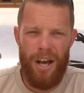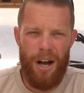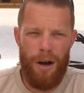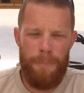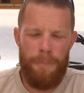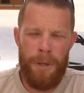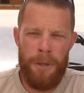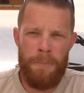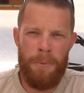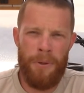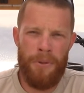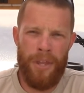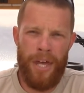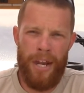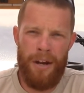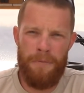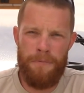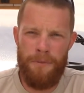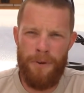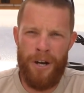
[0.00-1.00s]
of people
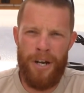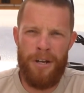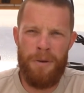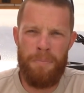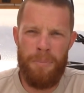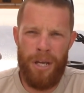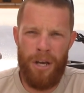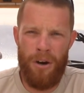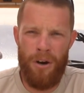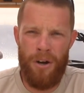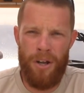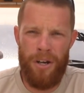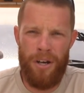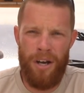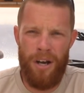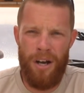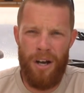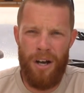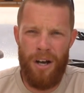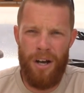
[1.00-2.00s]
that have friended me on,
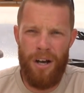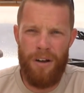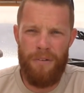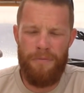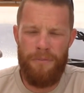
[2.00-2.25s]
uh,